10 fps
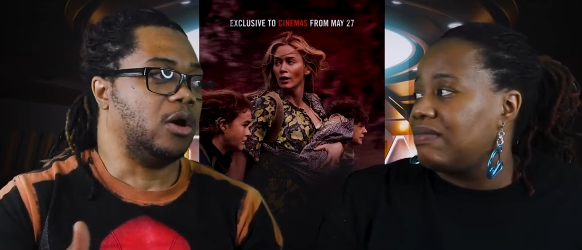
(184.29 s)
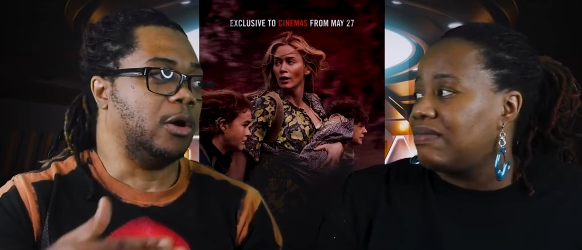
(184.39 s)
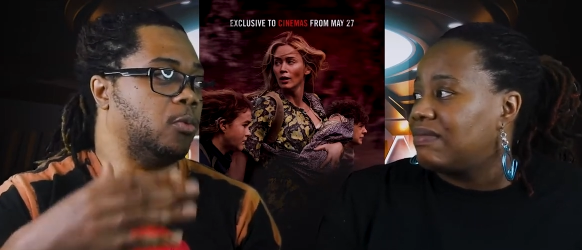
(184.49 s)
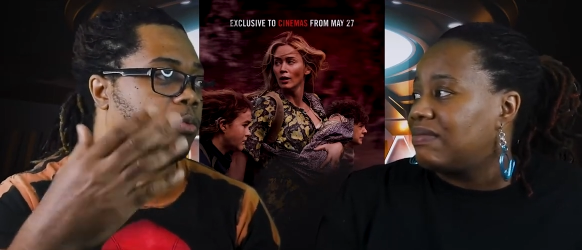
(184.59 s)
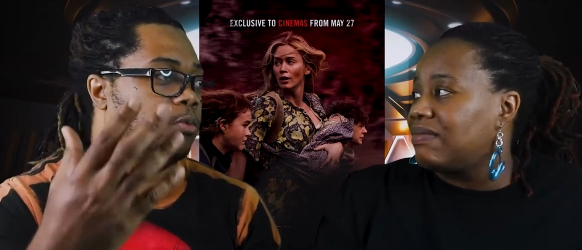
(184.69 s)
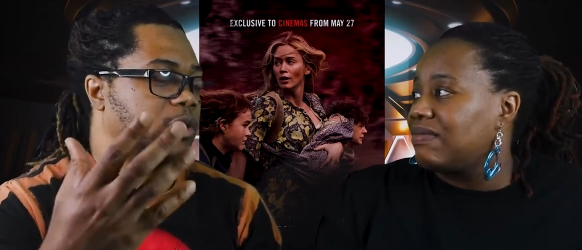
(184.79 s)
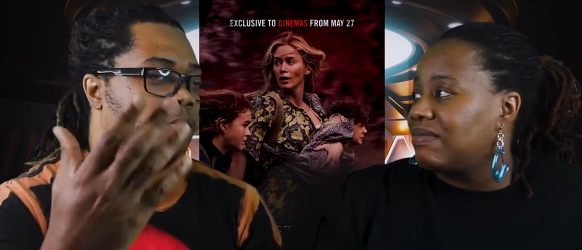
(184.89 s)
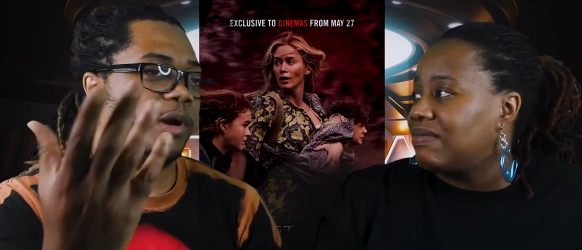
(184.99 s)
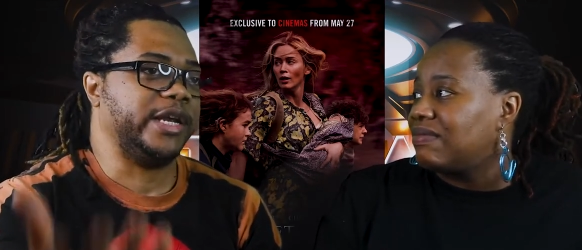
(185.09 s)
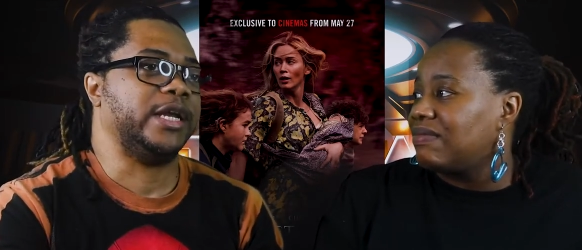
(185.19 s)
Speaker 1: or
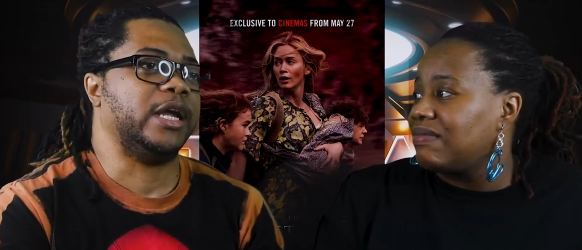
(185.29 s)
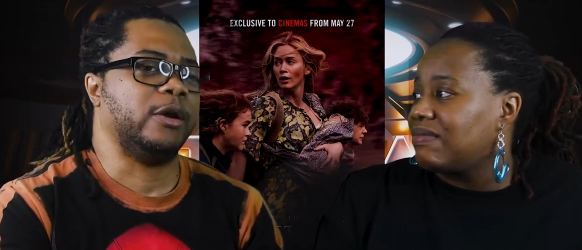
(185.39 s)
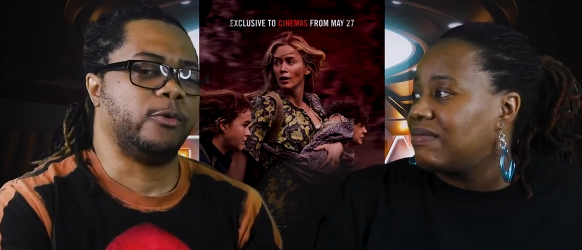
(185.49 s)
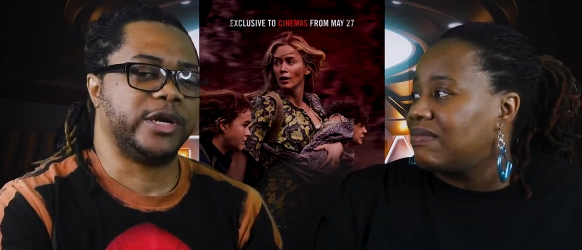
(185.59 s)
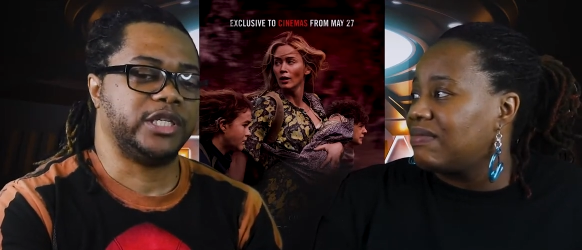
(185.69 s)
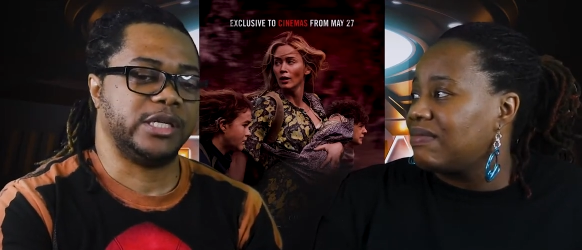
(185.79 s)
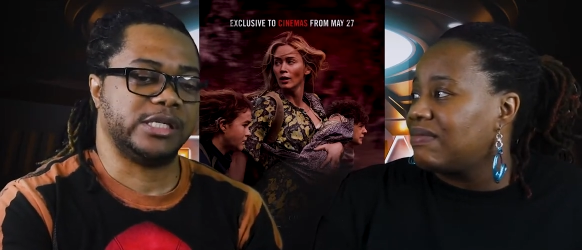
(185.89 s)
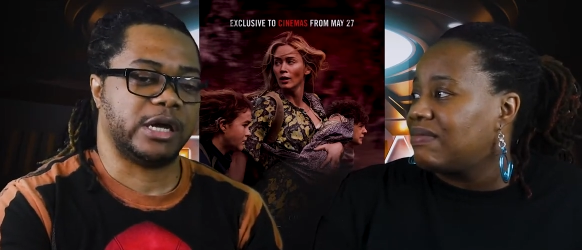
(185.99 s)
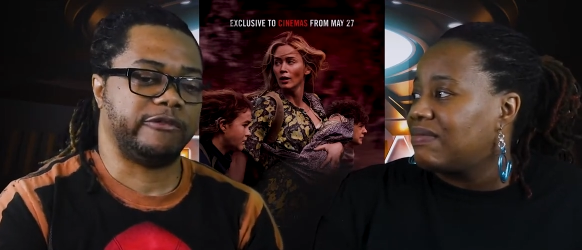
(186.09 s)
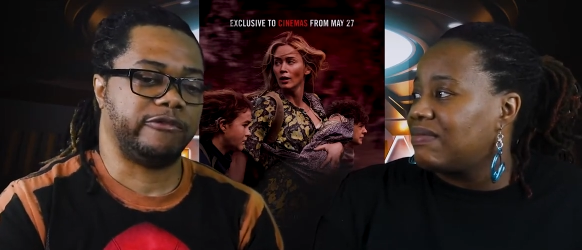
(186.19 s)
what their
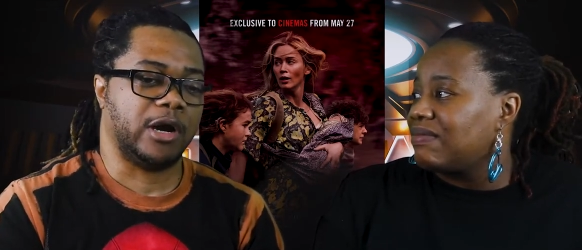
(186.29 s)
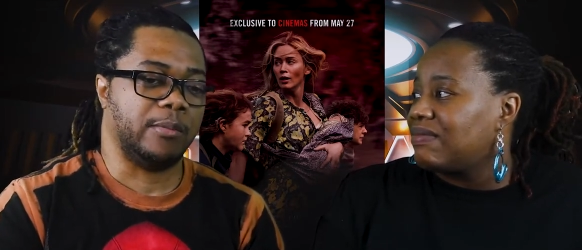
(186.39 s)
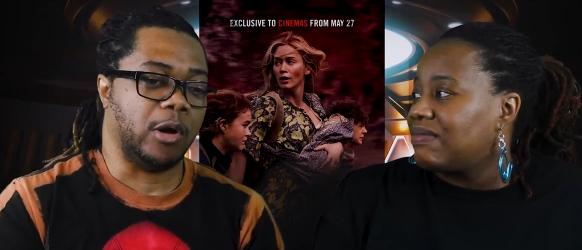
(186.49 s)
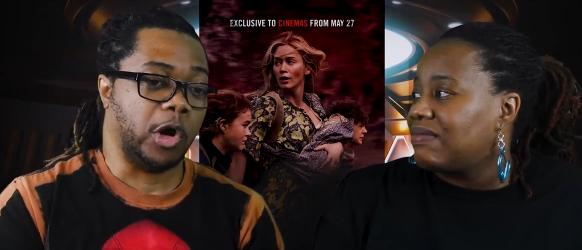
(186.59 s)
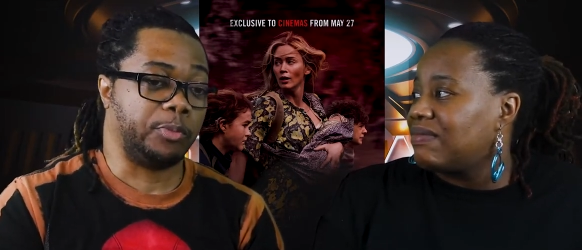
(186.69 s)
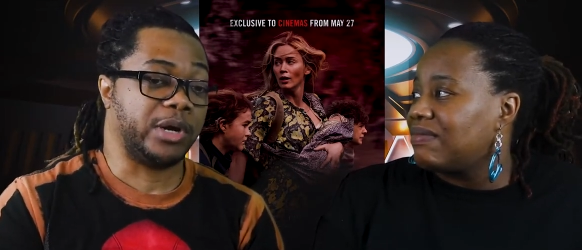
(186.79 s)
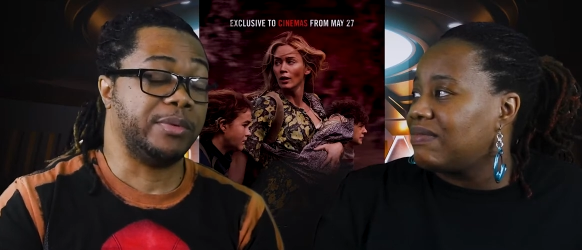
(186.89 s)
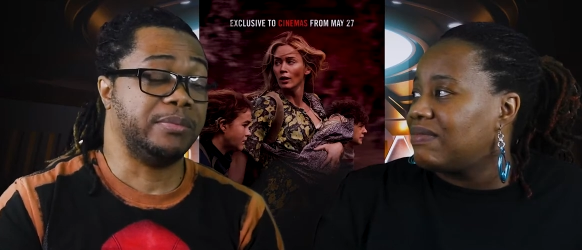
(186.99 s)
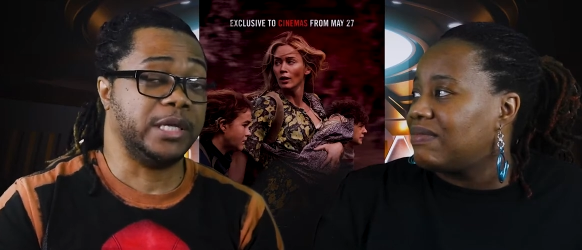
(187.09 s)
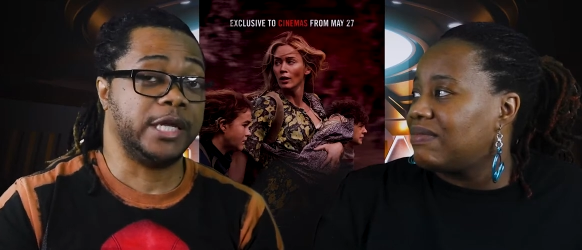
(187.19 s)
origins are from, or
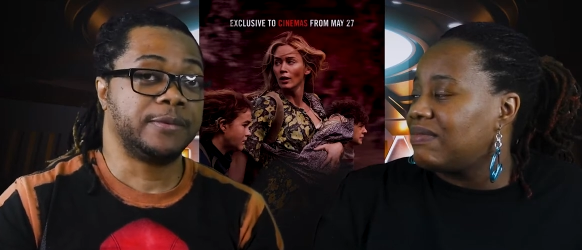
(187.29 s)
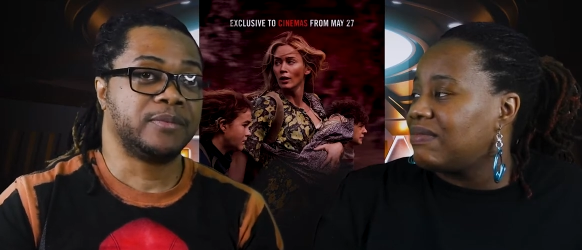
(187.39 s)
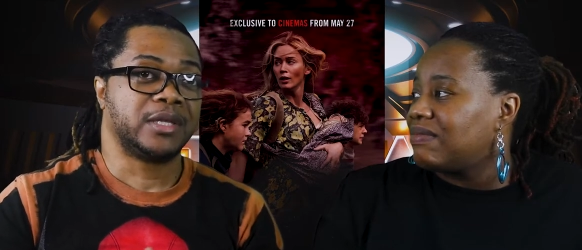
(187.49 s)
probably